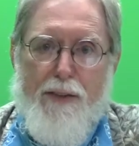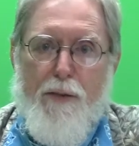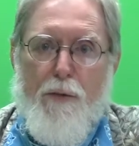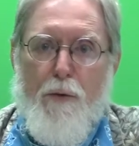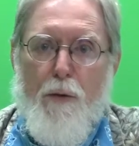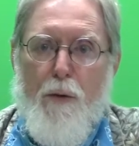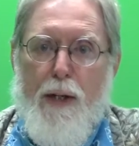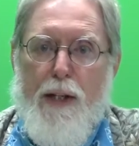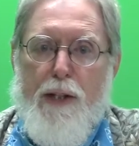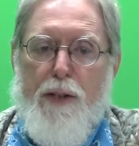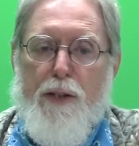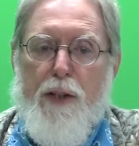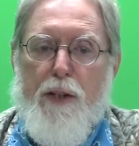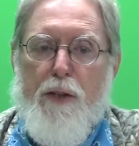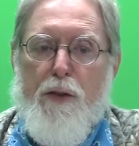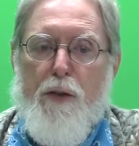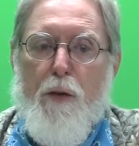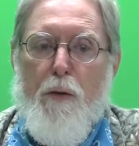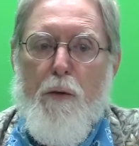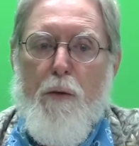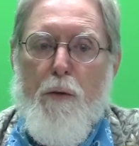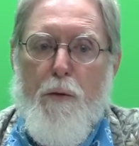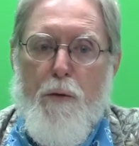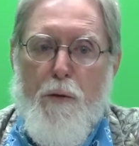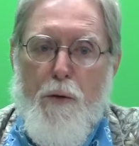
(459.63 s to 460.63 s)
For instance,
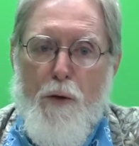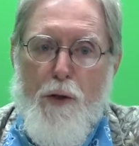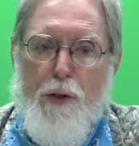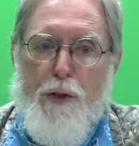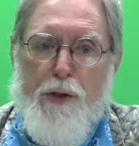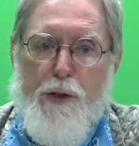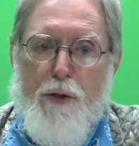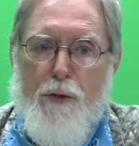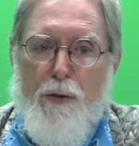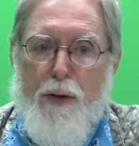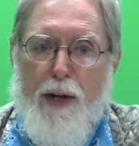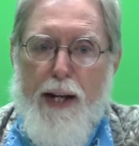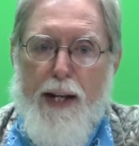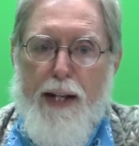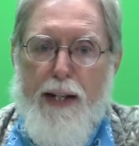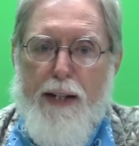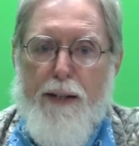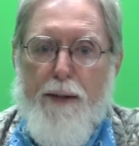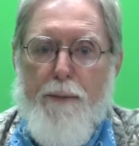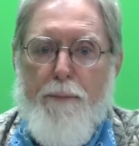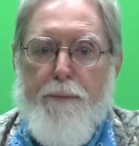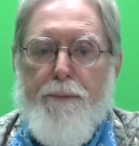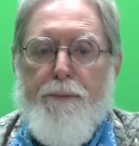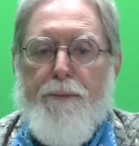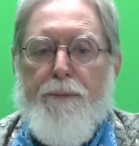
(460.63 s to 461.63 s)
first
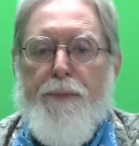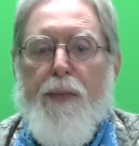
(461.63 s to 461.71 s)
grade,